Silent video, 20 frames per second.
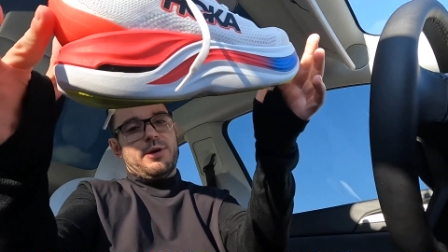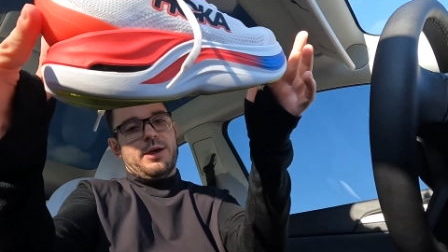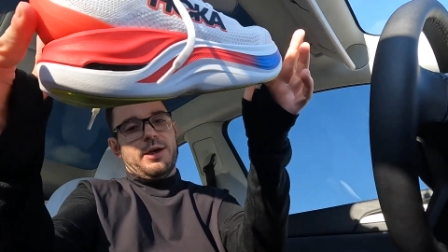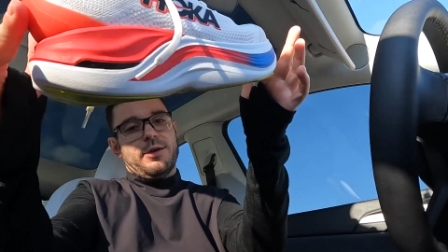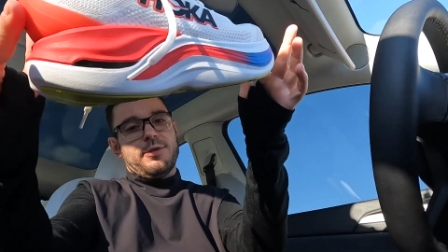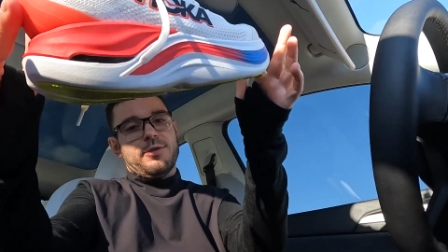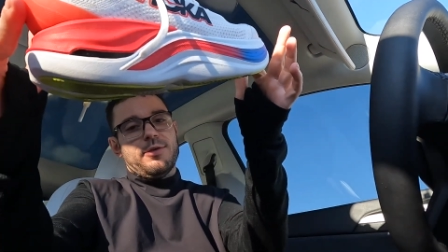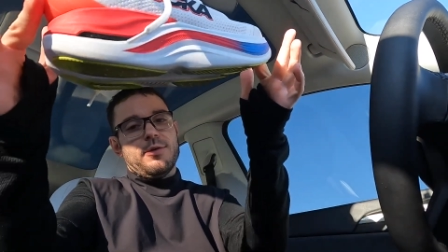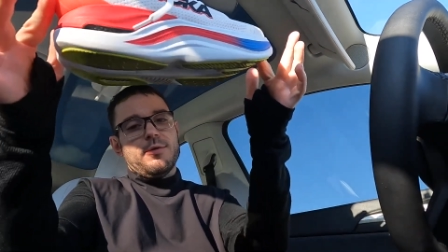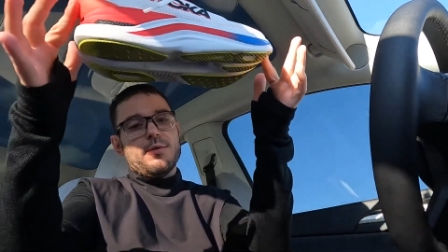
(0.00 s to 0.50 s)

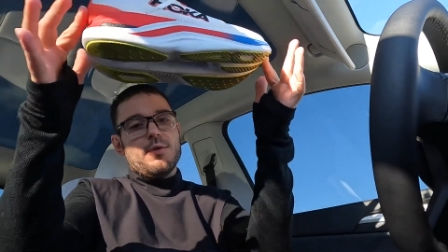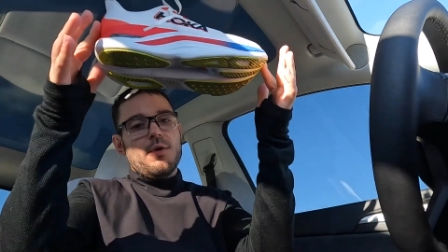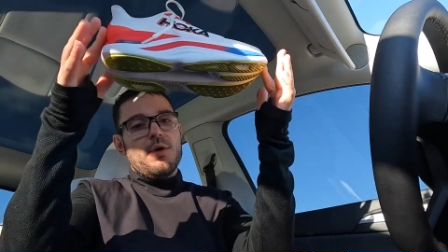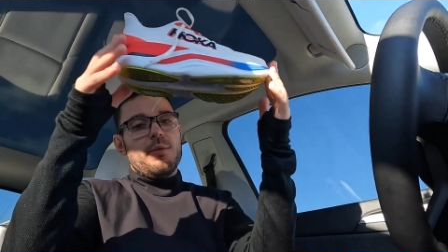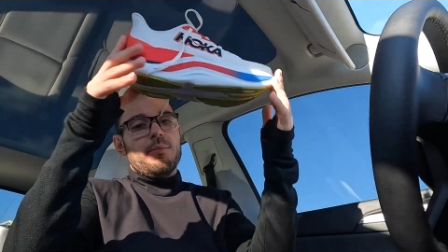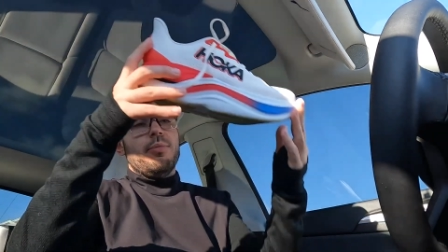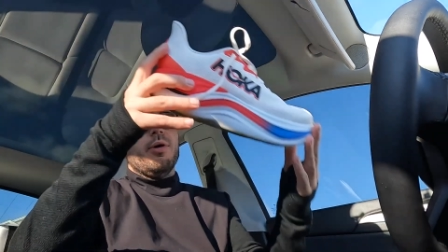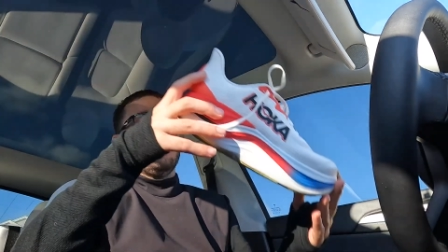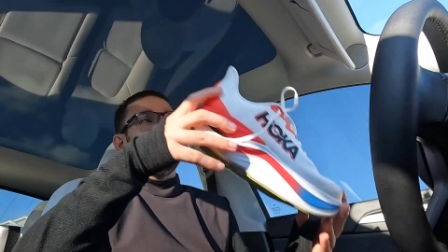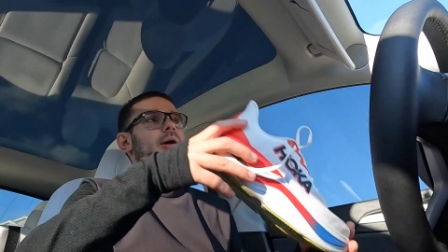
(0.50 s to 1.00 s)
X.
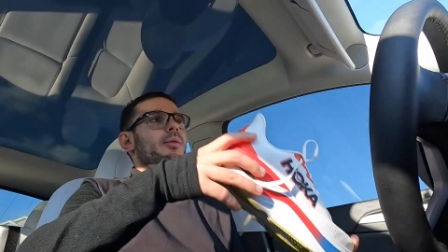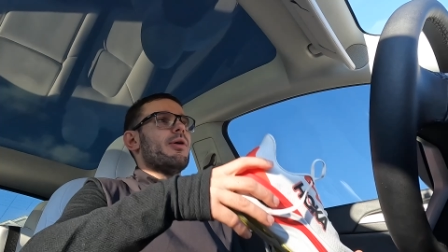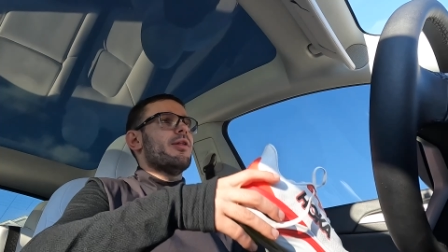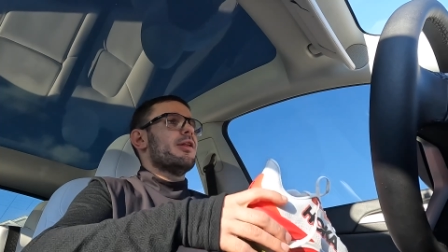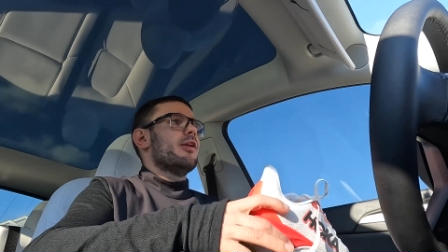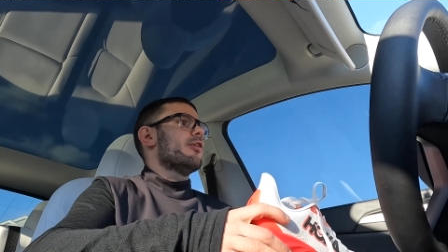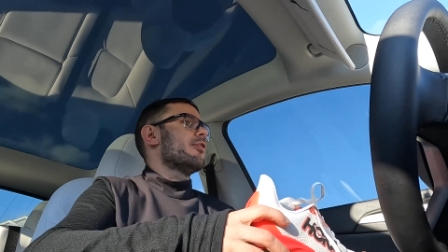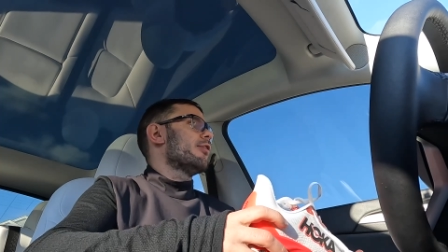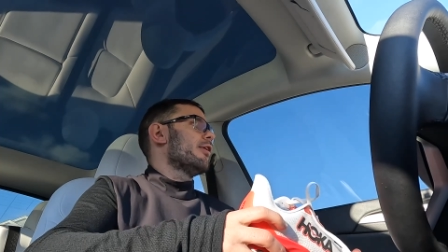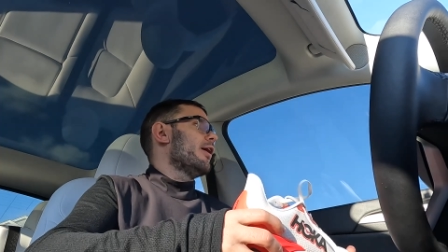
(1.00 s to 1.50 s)
But I
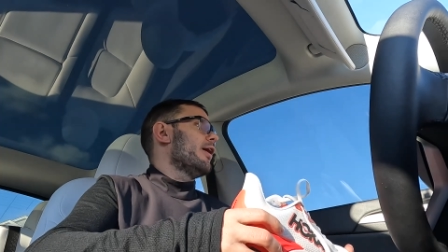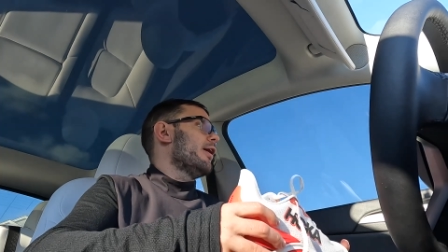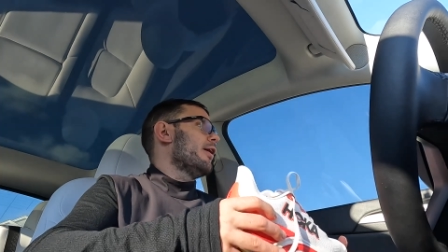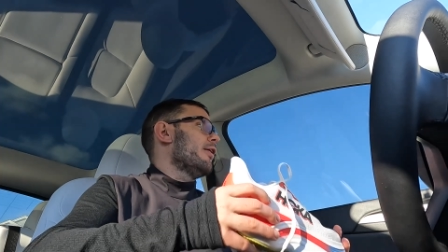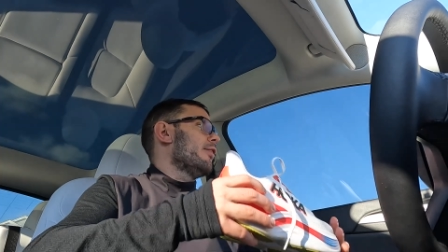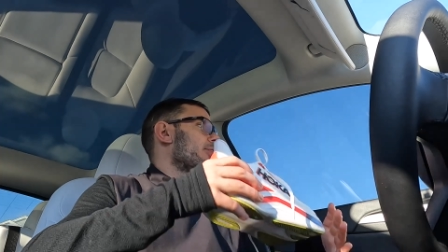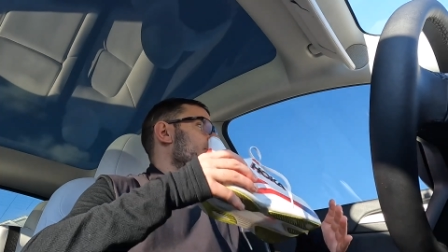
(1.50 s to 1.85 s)
wanted to say